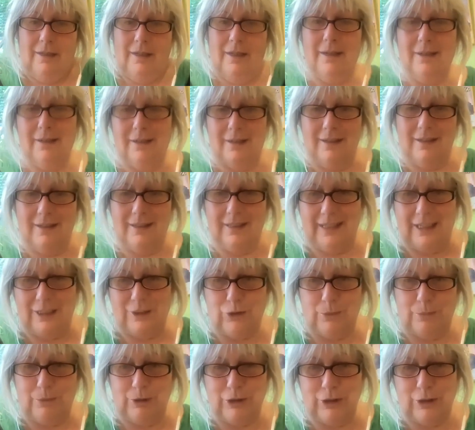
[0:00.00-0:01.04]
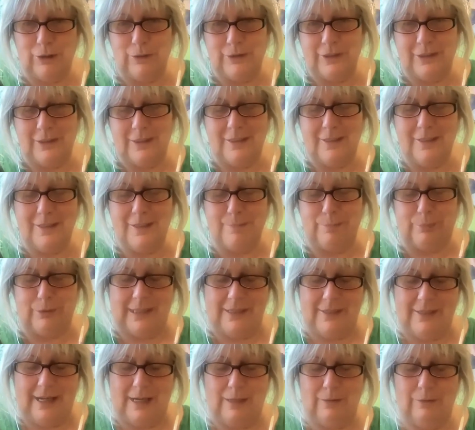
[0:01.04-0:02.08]
Again, drop your shoulders,
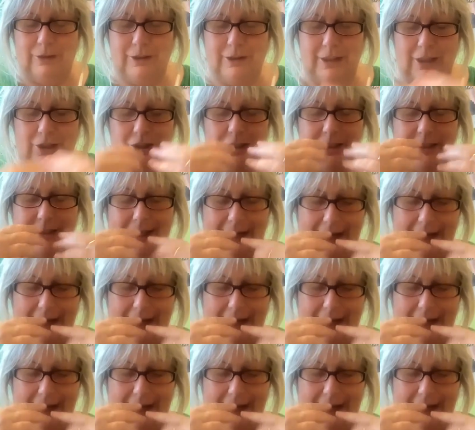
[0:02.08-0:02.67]
breathe out, and just